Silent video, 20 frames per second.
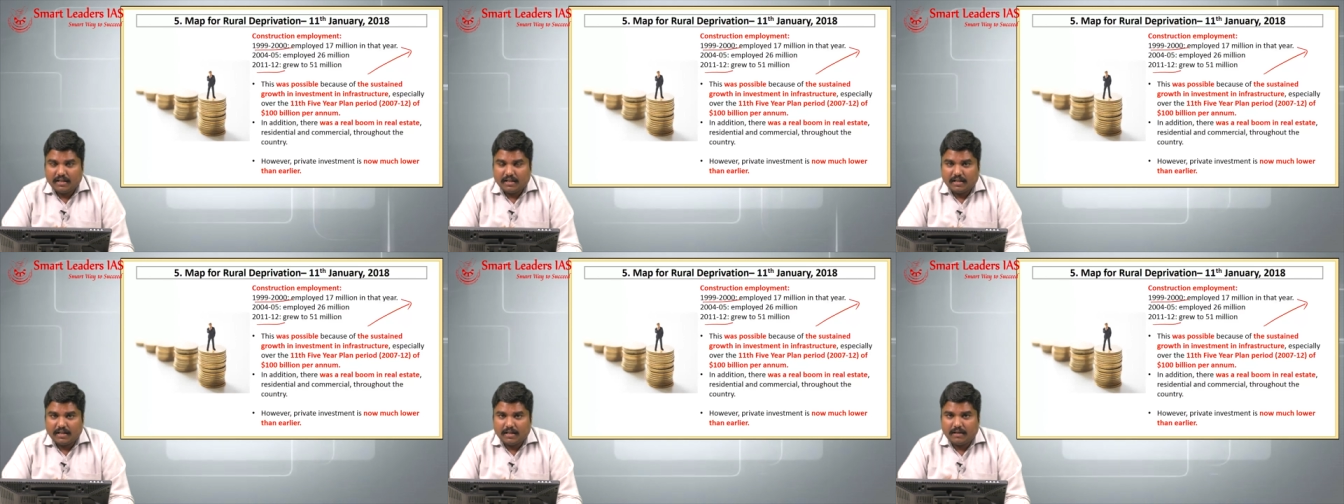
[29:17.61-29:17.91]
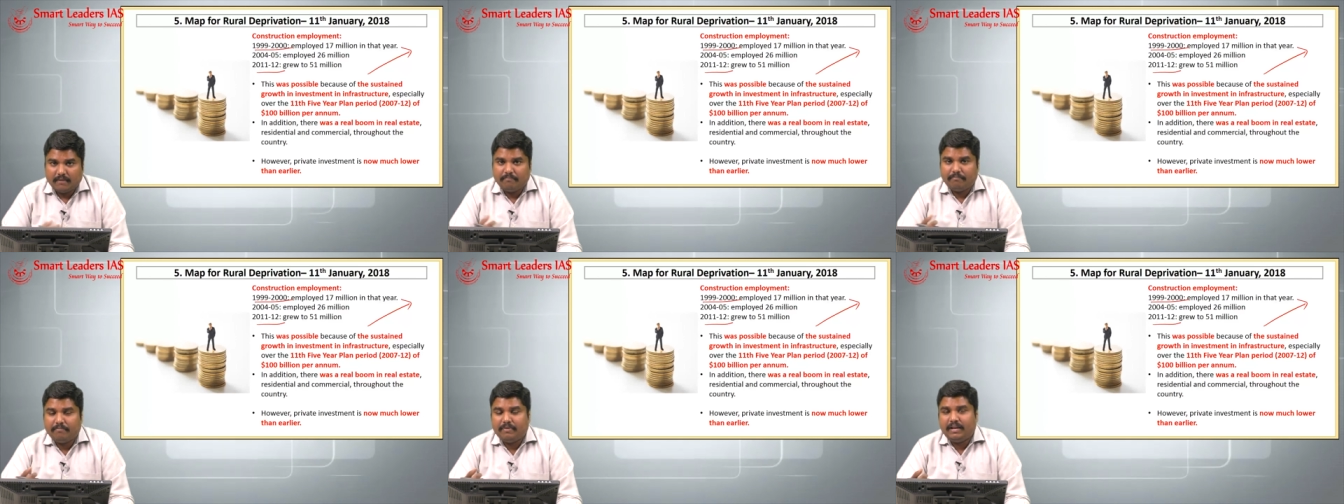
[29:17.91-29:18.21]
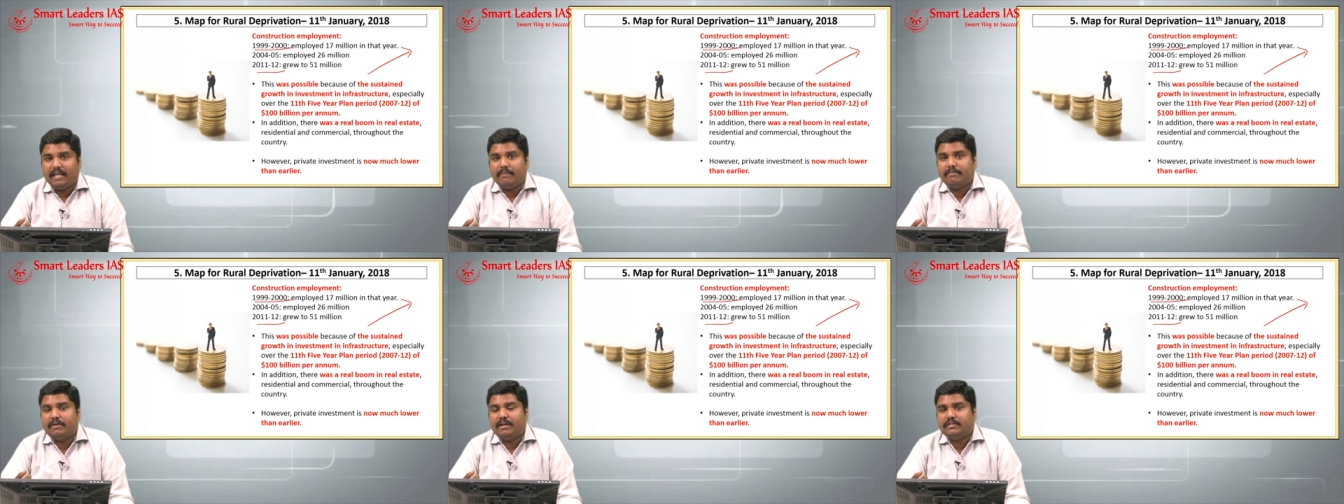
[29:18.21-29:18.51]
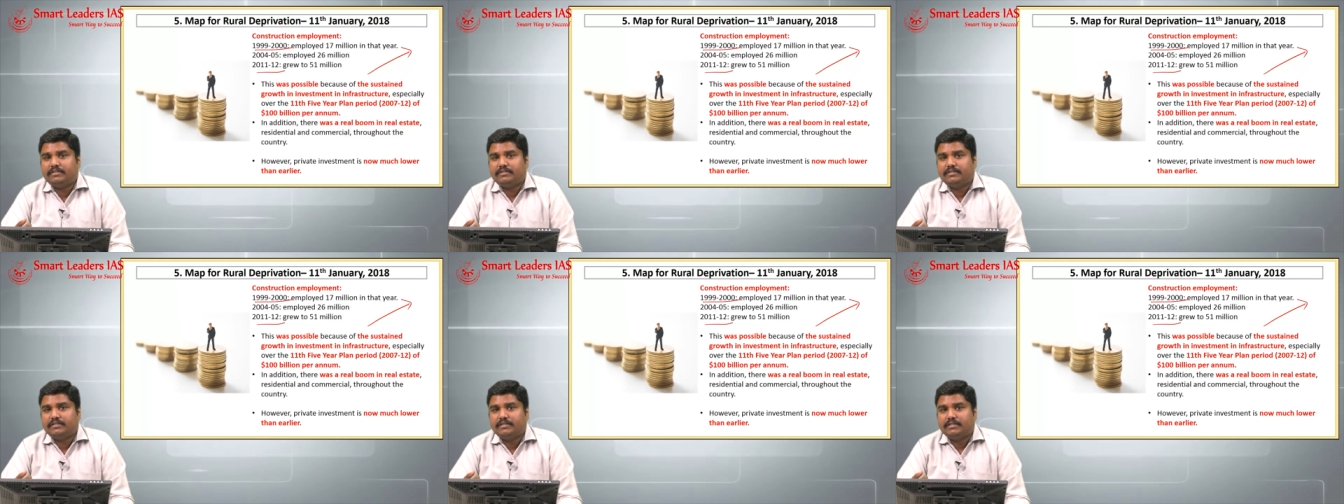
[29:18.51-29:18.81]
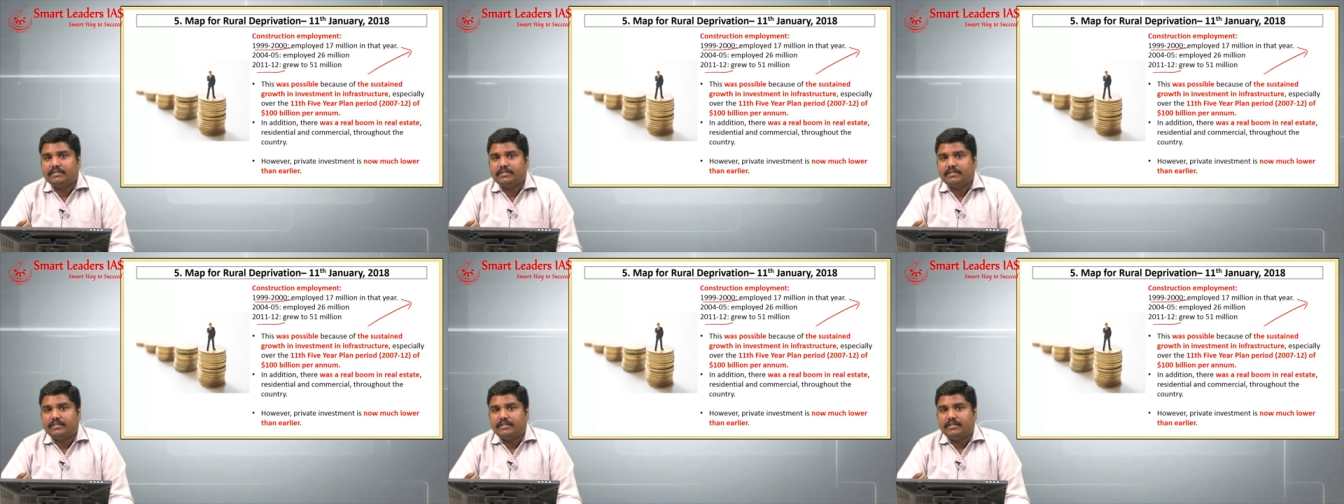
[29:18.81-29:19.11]
um, laborers
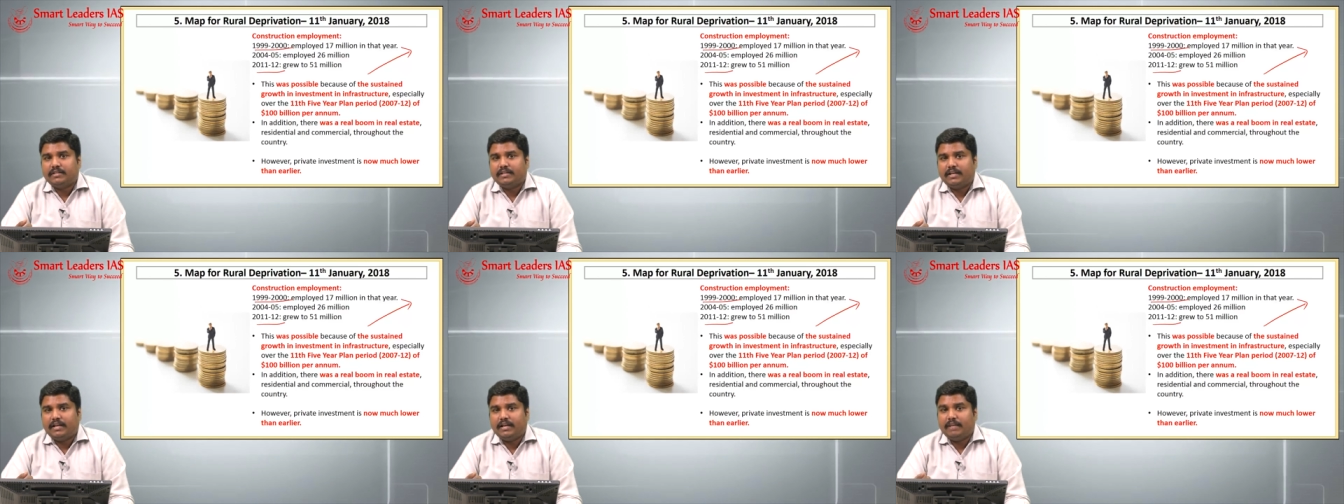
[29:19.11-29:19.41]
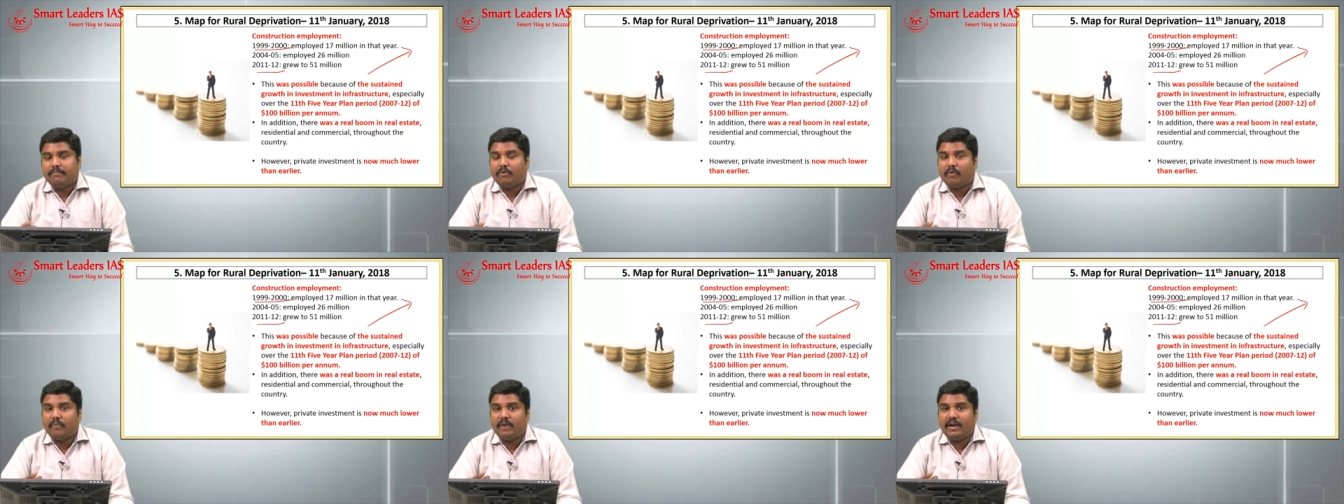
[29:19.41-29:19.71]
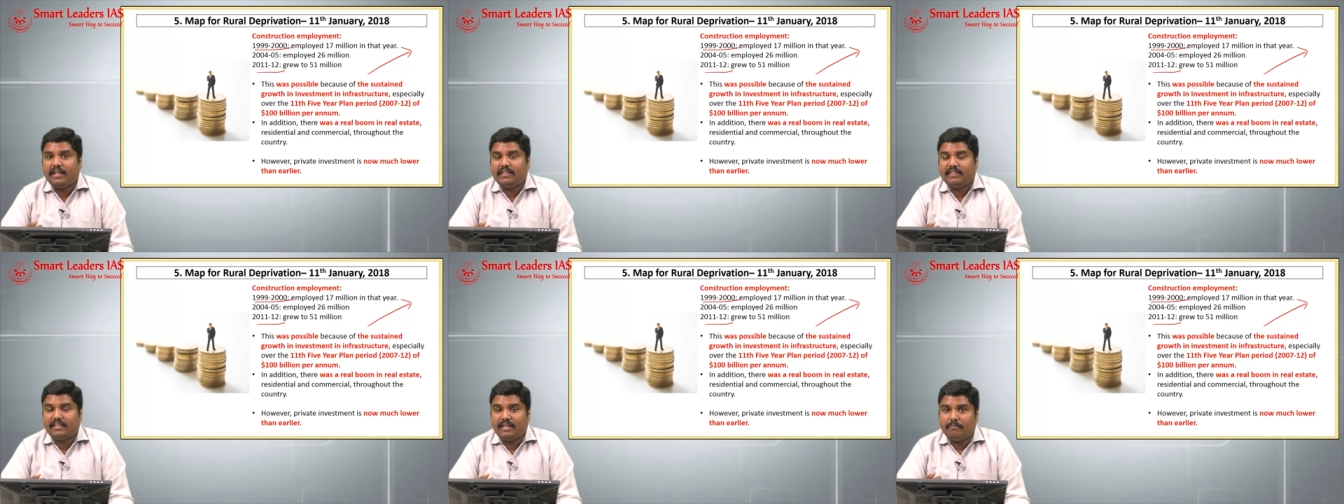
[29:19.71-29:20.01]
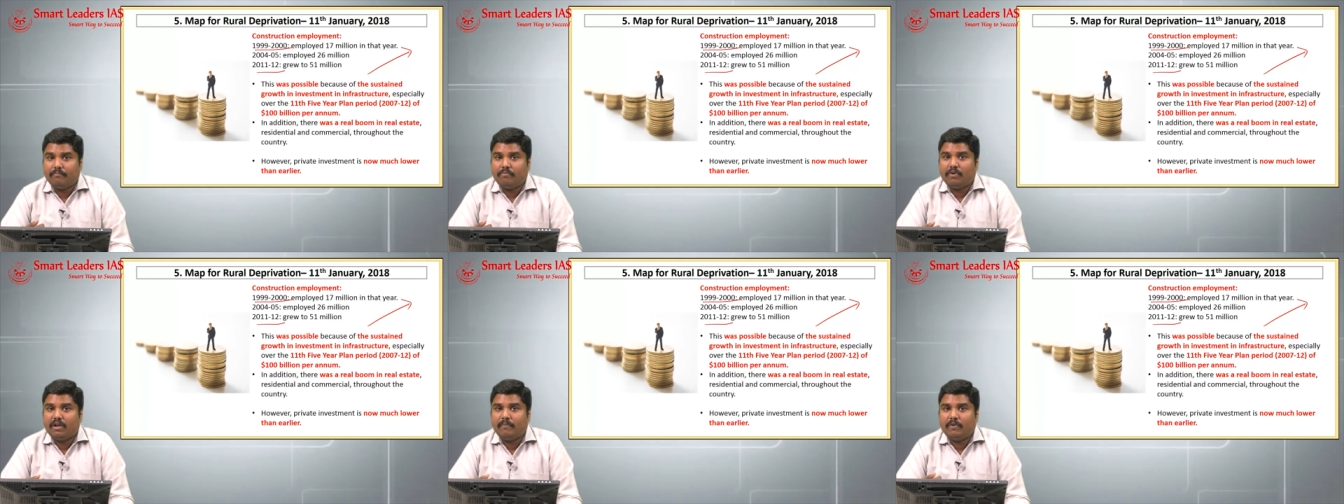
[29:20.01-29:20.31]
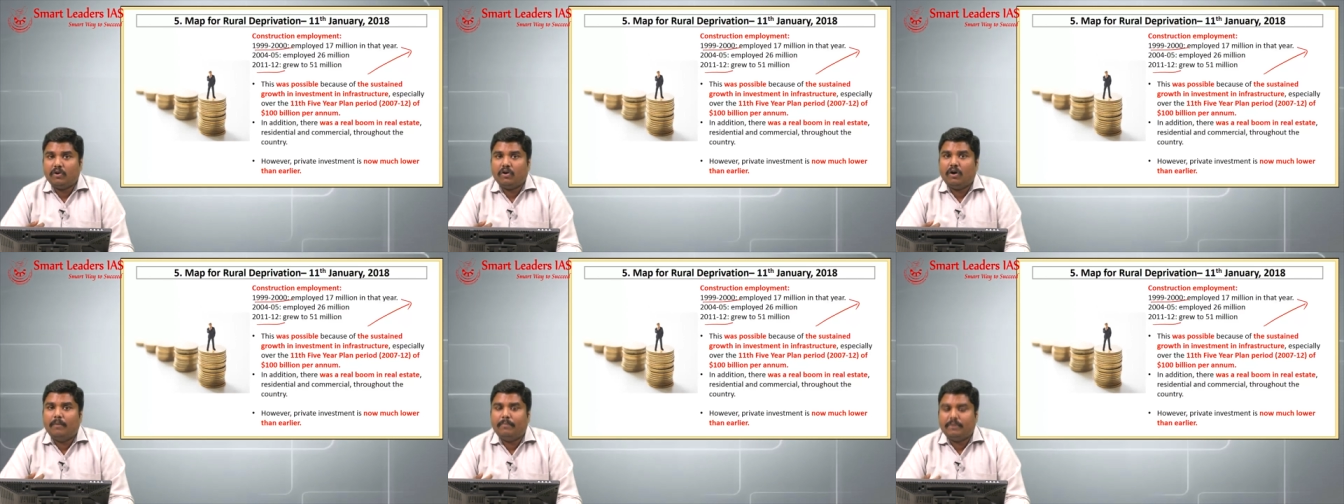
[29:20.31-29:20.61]
in providing the
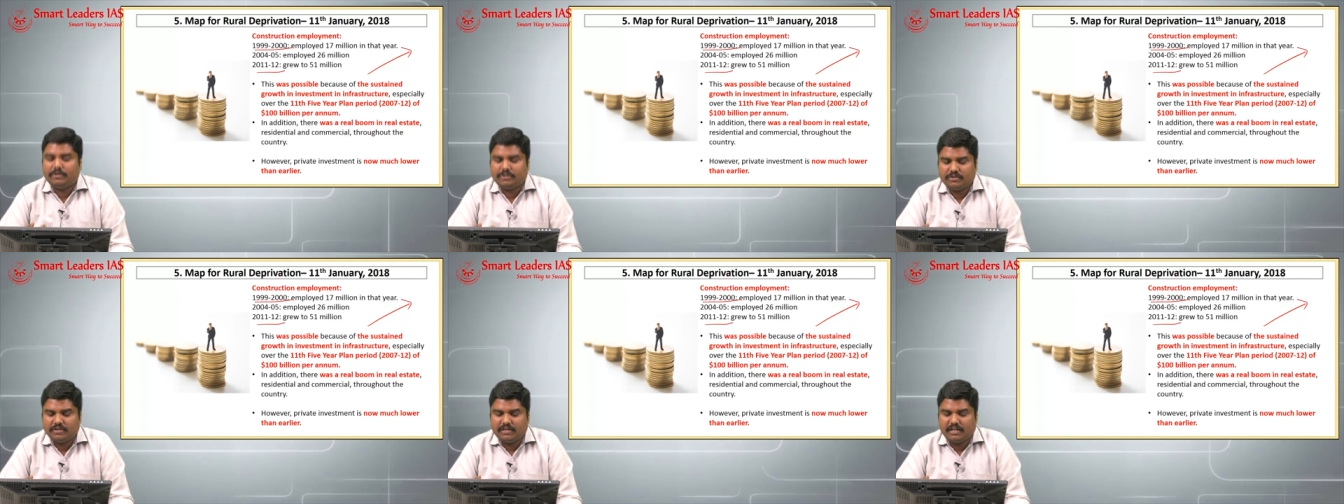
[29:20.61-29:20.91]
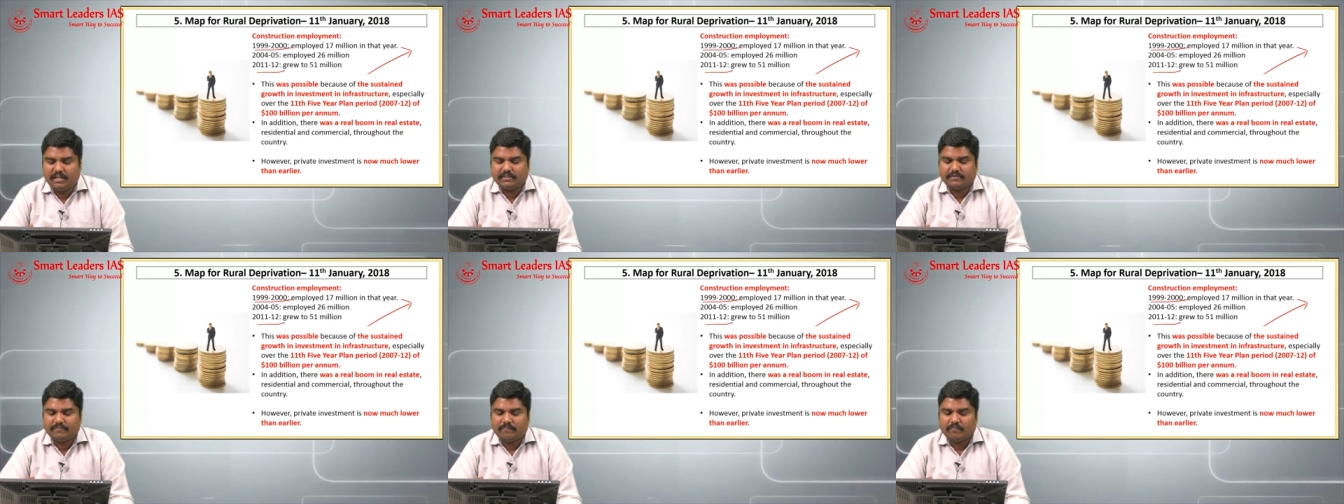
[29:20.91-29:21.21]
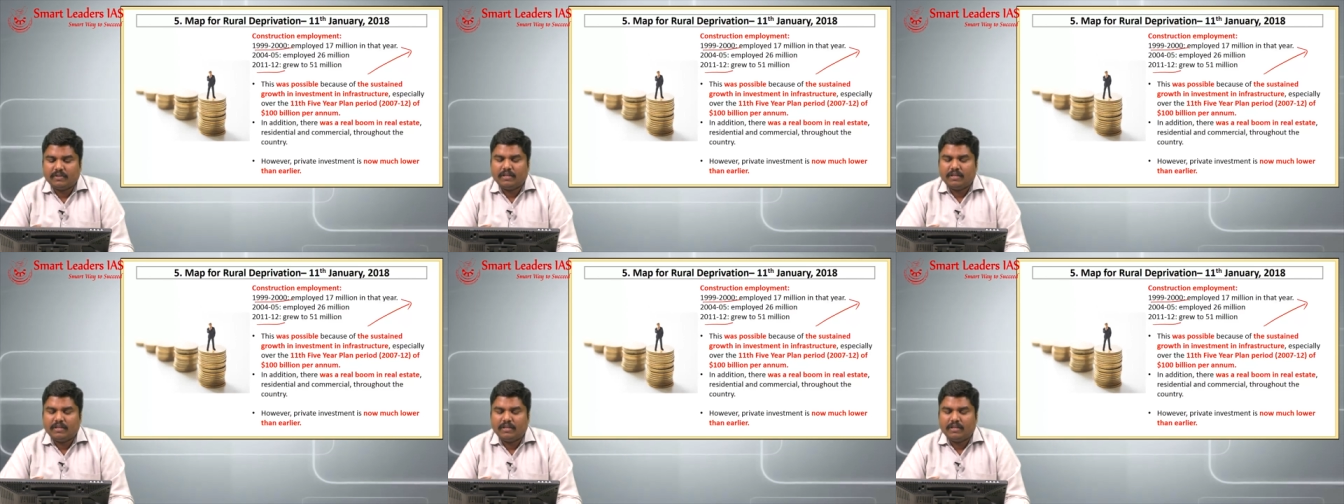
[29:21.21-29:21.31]
employment opportunities.